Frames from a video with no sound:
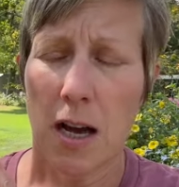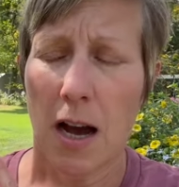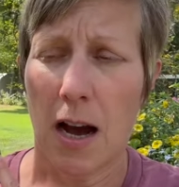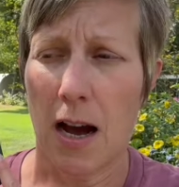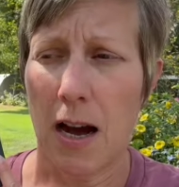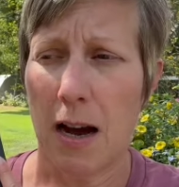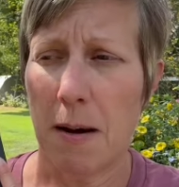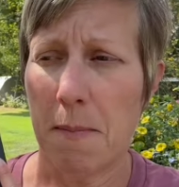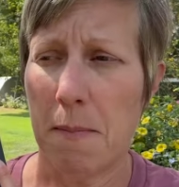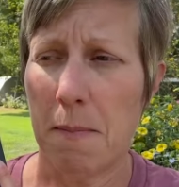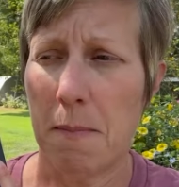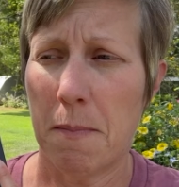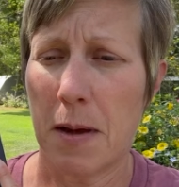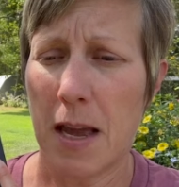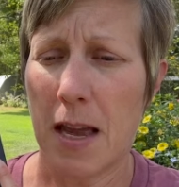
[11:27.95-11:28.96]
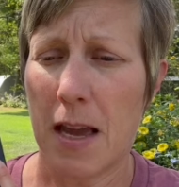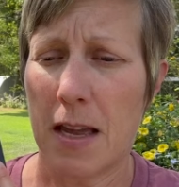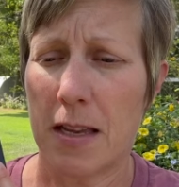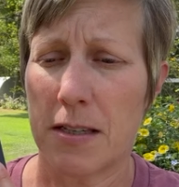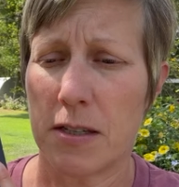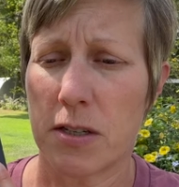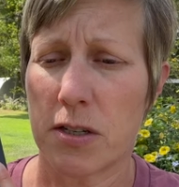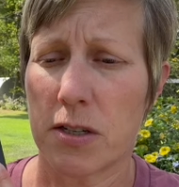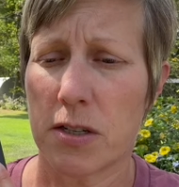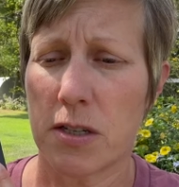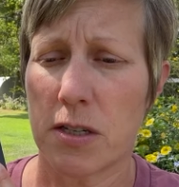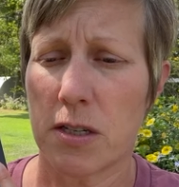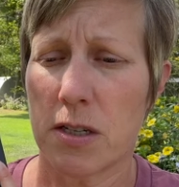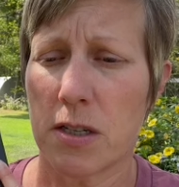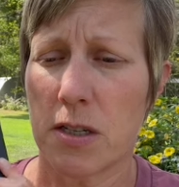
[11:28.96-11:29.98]
And
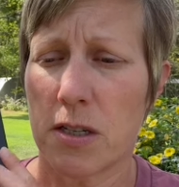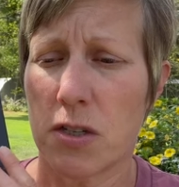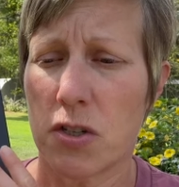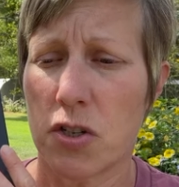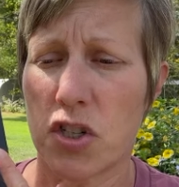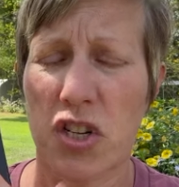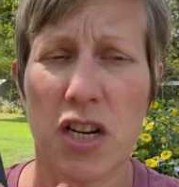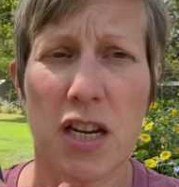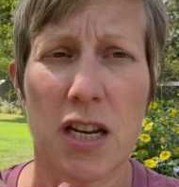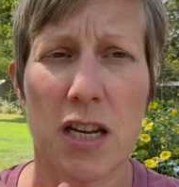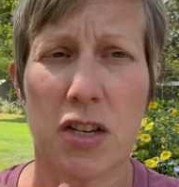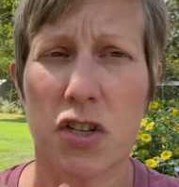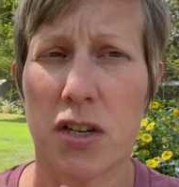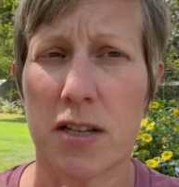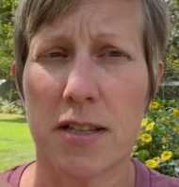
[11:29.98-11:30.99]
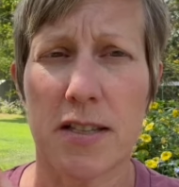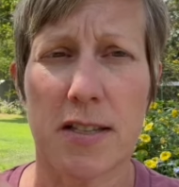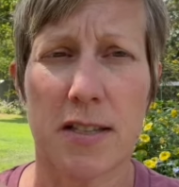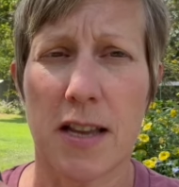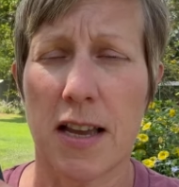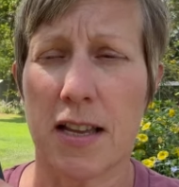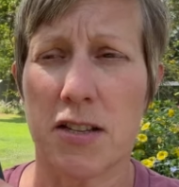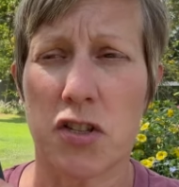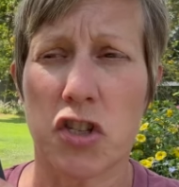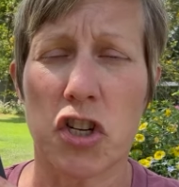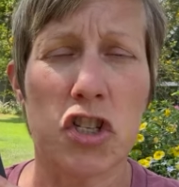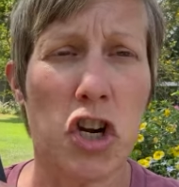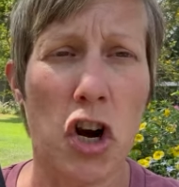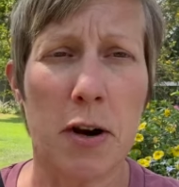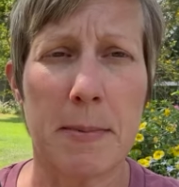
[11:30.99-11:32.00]
she just is
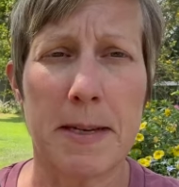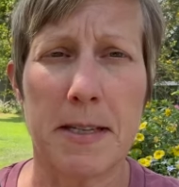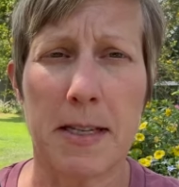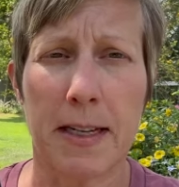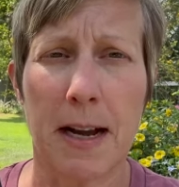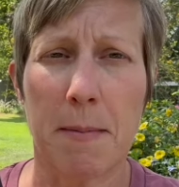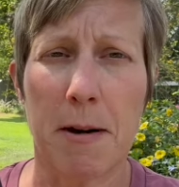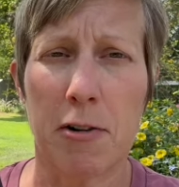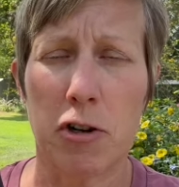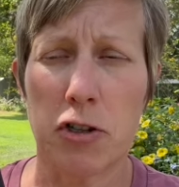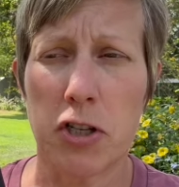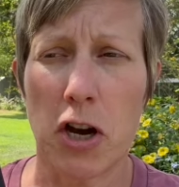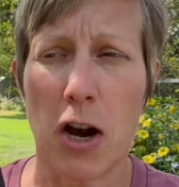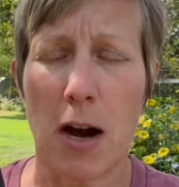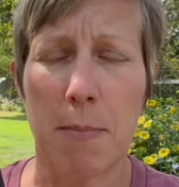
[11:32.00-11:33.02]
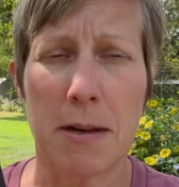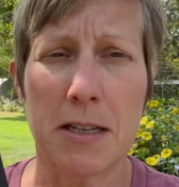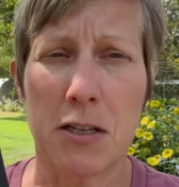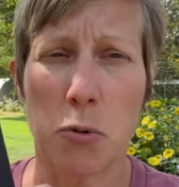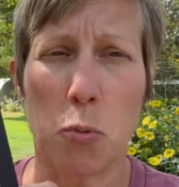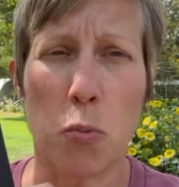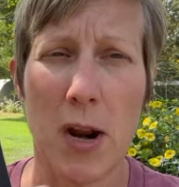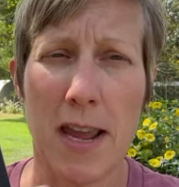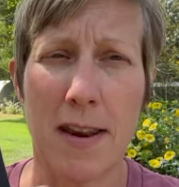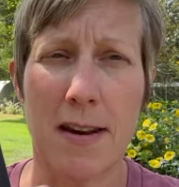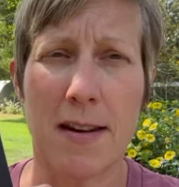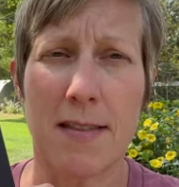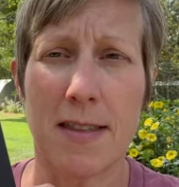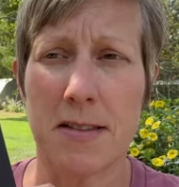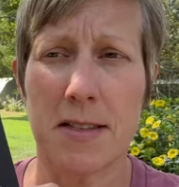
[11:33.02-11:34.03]
determined to come out on top and to
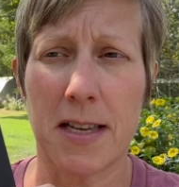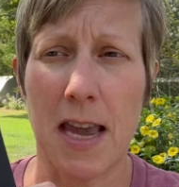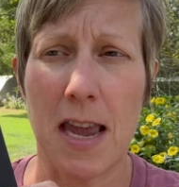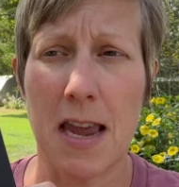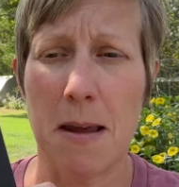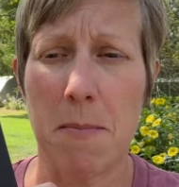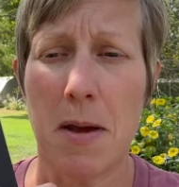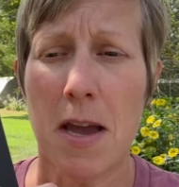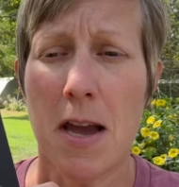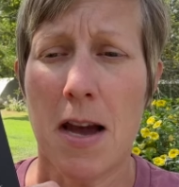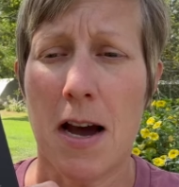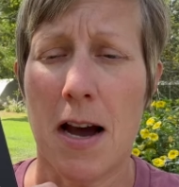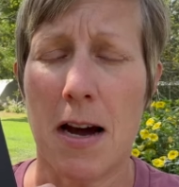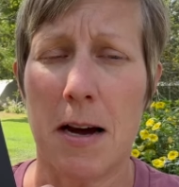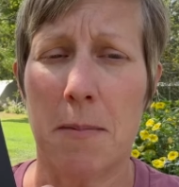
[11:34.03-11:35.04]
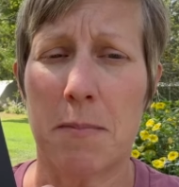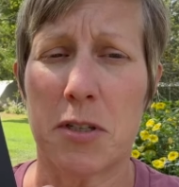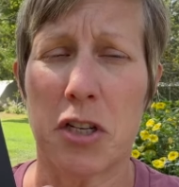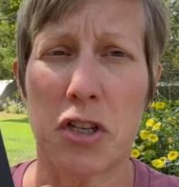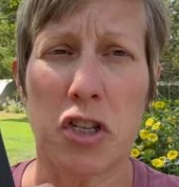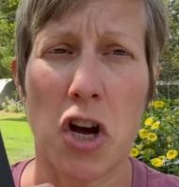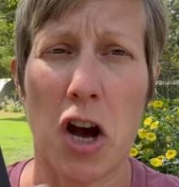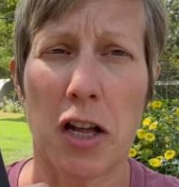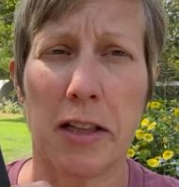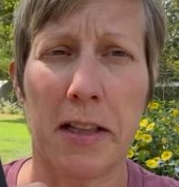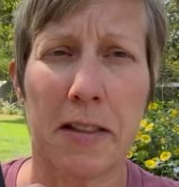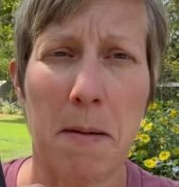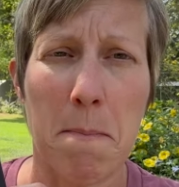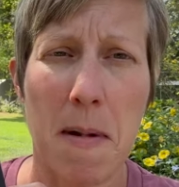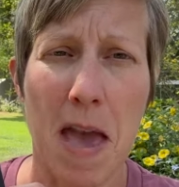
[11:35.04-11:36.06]
win this game, to not
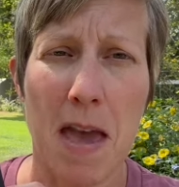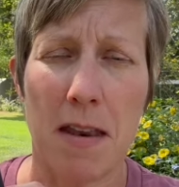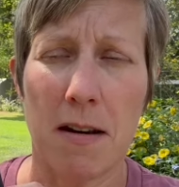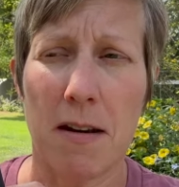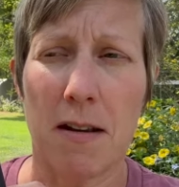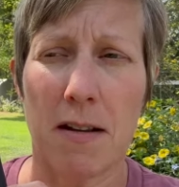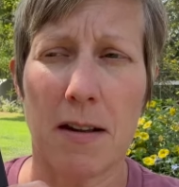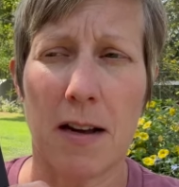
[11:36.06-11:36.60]
let the men